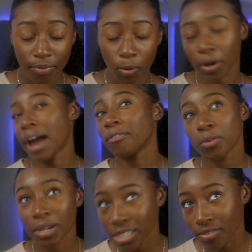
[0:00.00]
or after
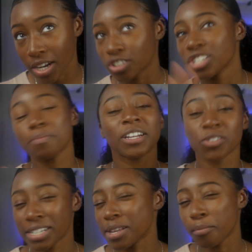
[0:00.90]
you watch this video, just make
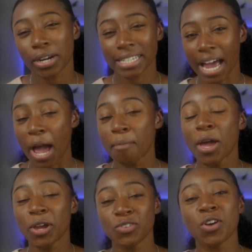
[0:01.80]
sure at some point in time
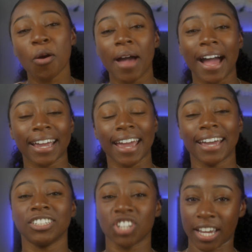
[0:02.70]
you go back
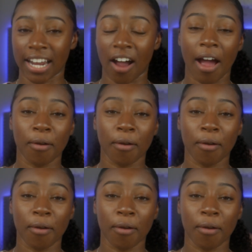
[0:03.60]
and check it out.